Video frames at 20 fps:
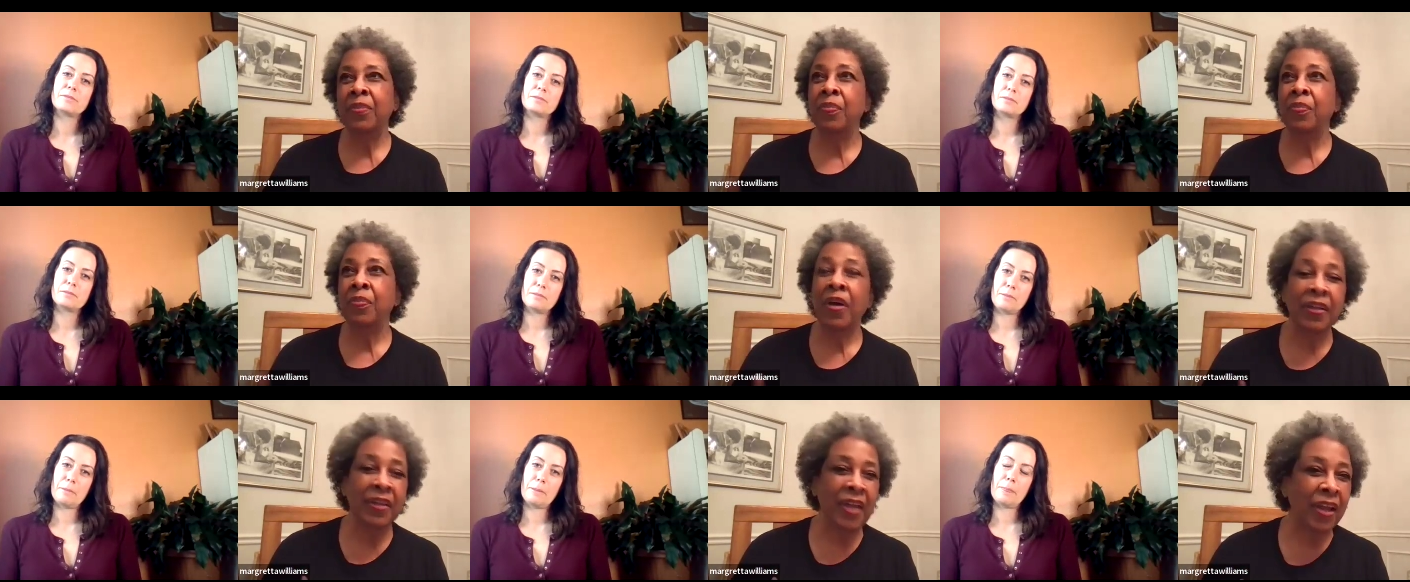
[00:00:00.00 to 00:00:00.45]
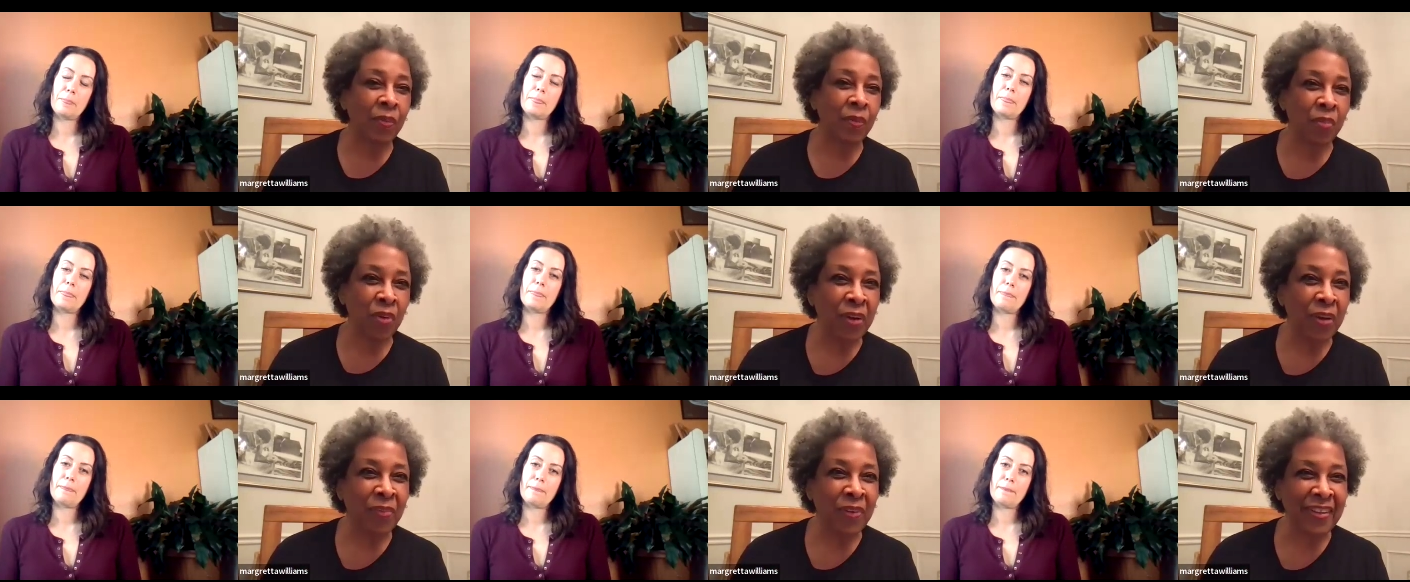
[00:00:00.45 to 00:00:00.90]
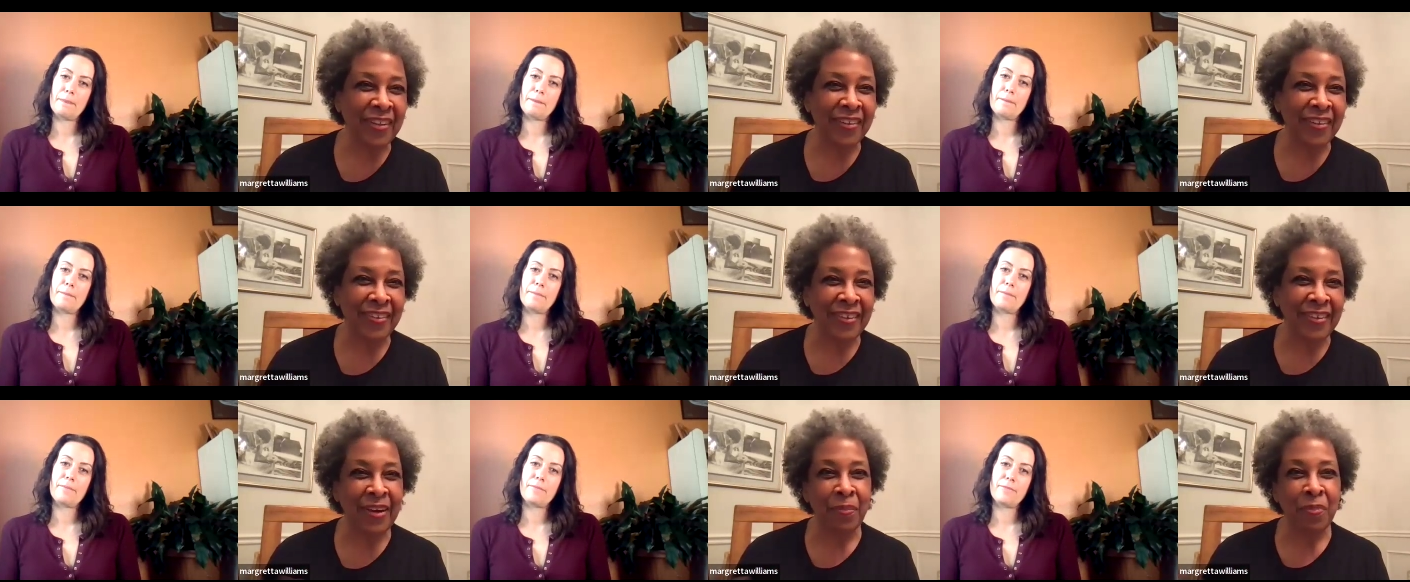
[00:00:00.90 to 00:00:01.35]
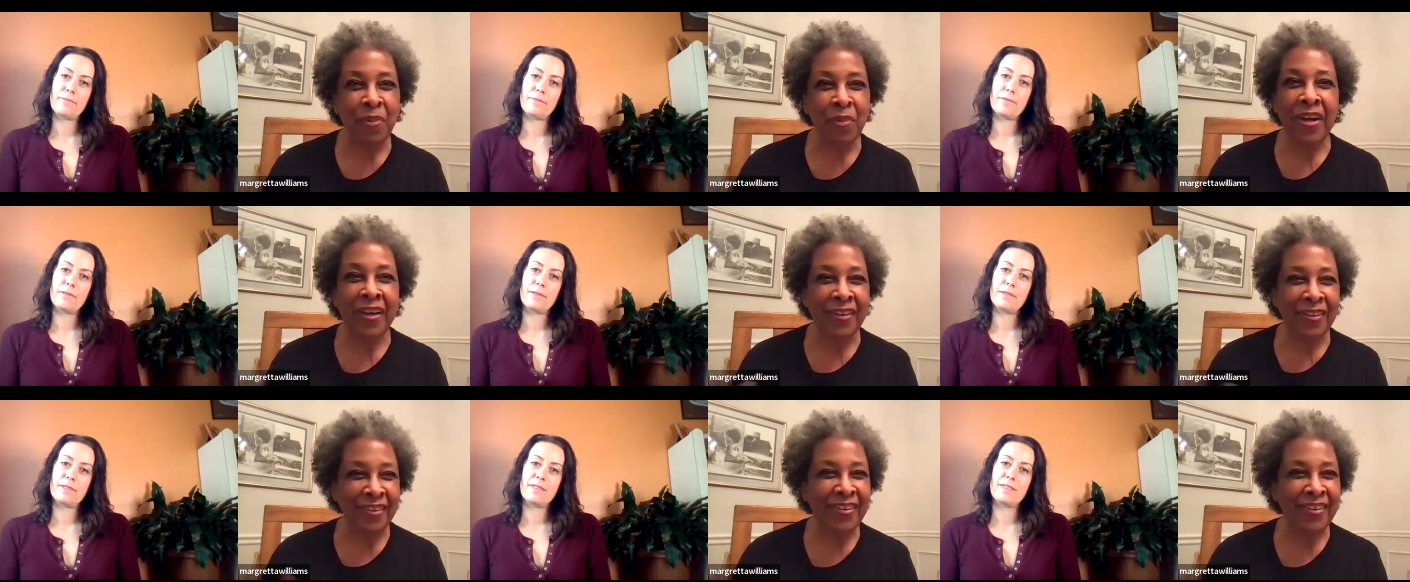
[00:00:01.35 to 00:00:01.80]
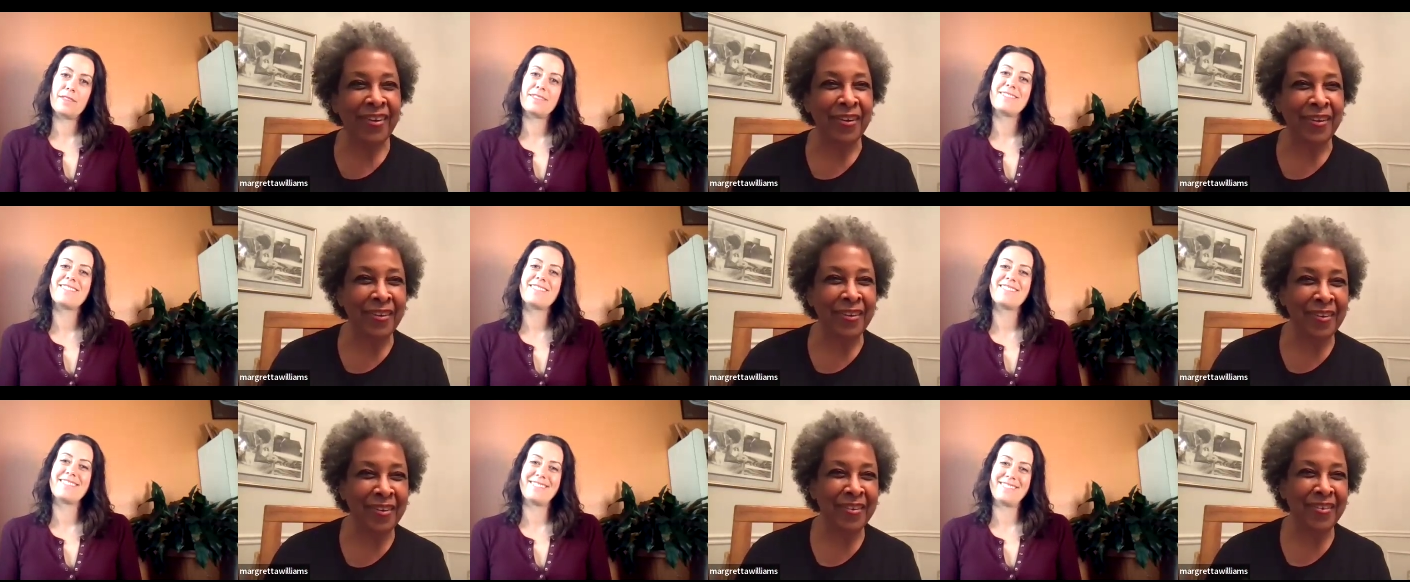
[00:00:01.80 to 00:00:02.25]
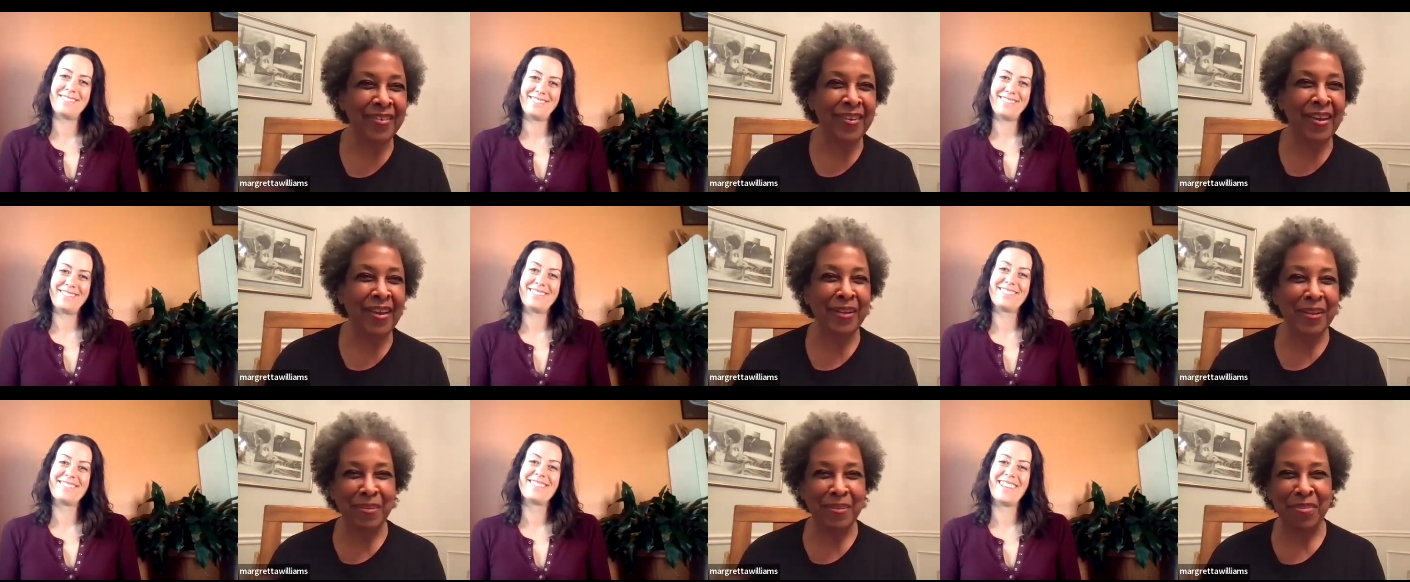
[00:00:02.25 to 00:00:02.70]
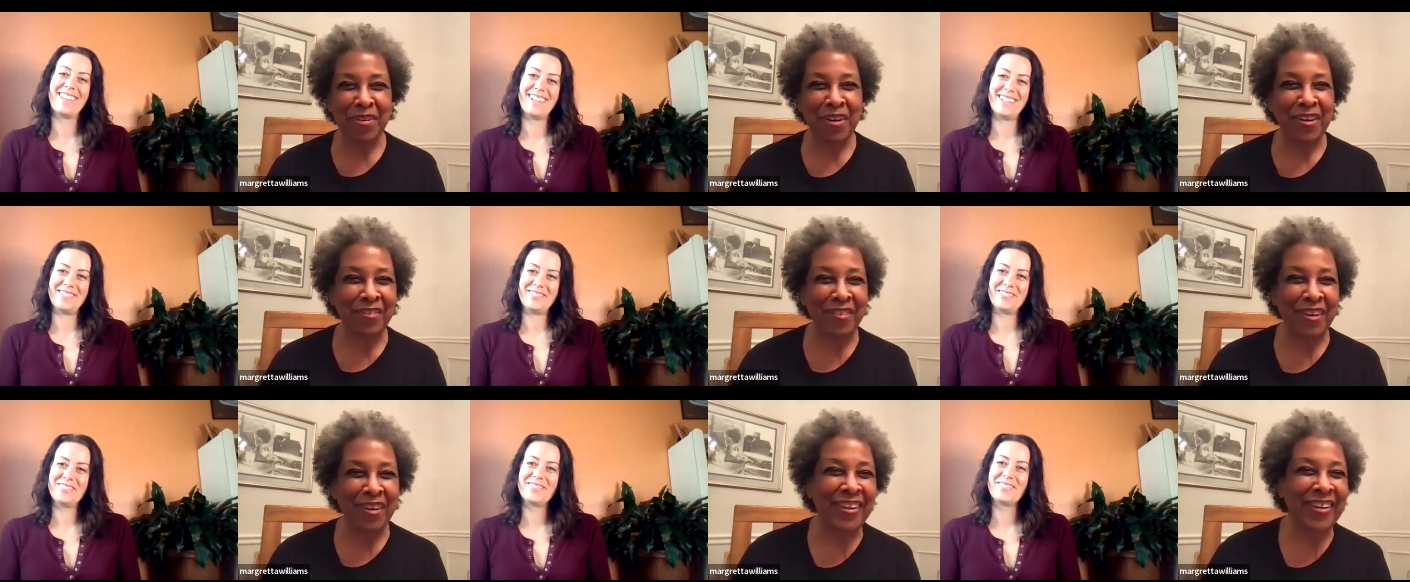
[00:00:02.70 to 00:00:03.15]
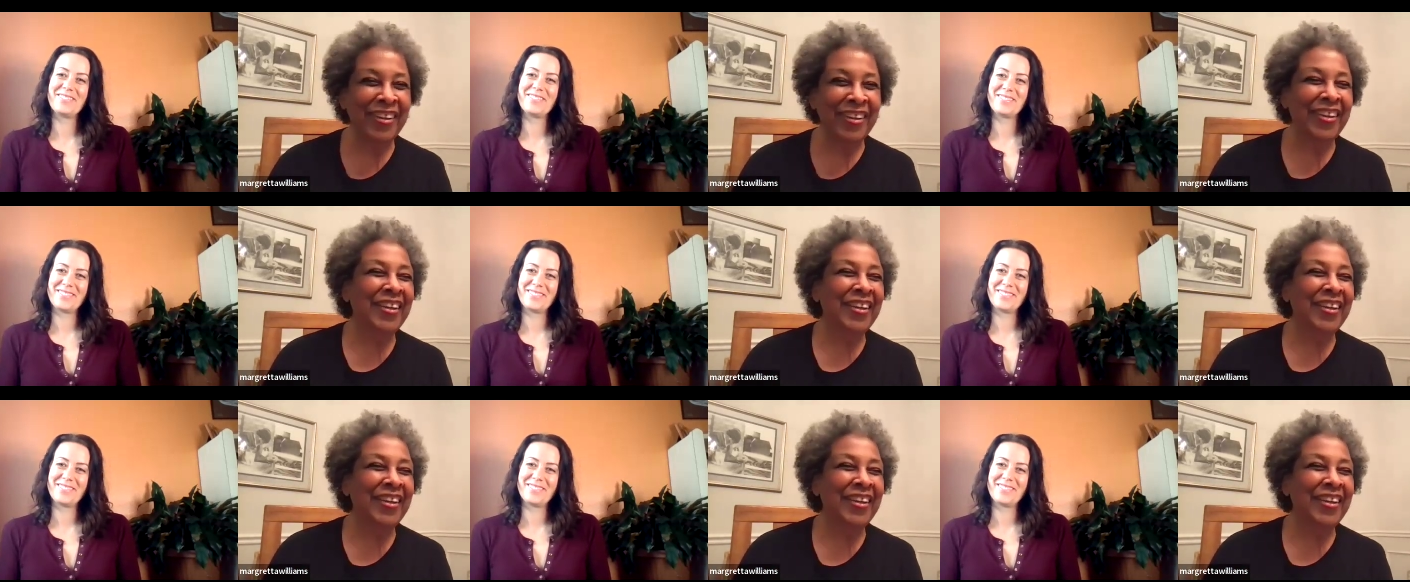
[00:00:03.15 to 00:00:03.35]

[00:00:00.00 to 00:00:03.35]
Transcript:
Speaker 1: eat a lot of bread with it. Yeah, bread. Yeah salad and bread, yeah. right?